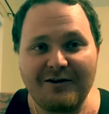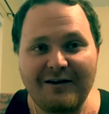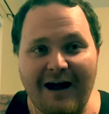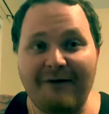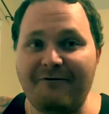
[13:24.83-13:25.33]

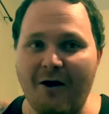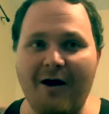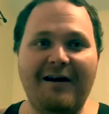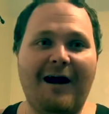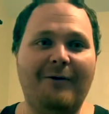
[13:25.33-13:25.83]
I
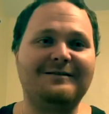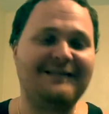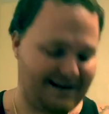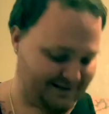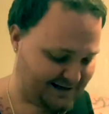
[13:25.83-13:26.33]
fought, I was
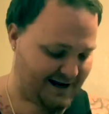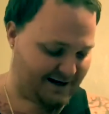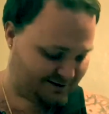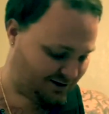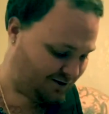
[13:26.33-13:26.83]
like,
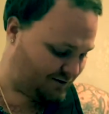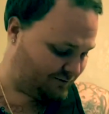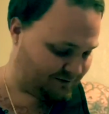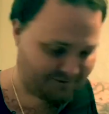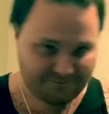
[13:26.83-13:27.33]
damn, dog,
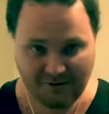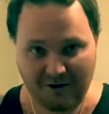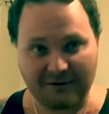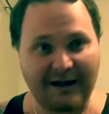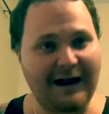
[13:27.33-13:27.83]
what the
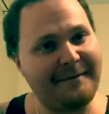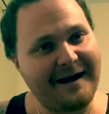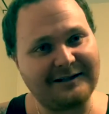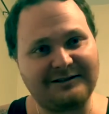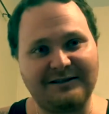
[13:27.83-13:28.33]
fuck? Like, man,
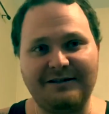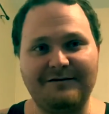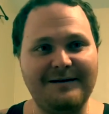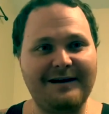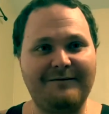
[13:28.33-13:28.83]
I shouldn't
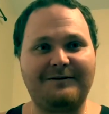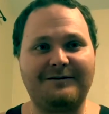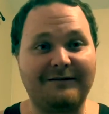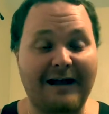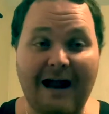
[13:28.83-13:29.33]
even, man, what
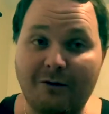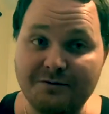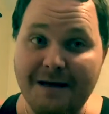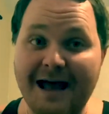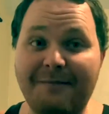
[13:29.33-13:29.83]
the, like, I was
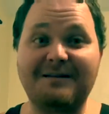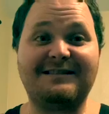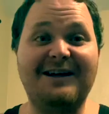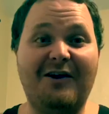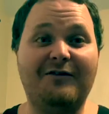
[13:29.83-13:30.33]
mad at
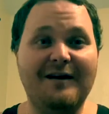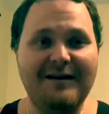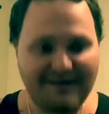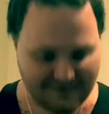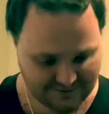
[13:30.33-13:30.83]
myself,
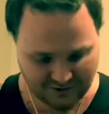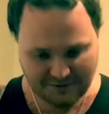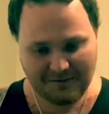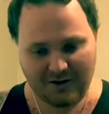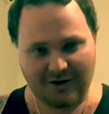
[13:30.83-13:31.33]
because look at
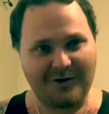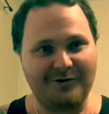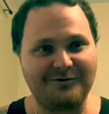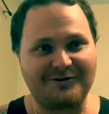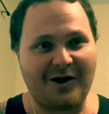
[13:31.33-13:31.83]
my
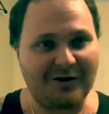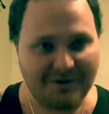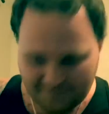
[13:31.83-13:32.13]
clothes, dog, look at my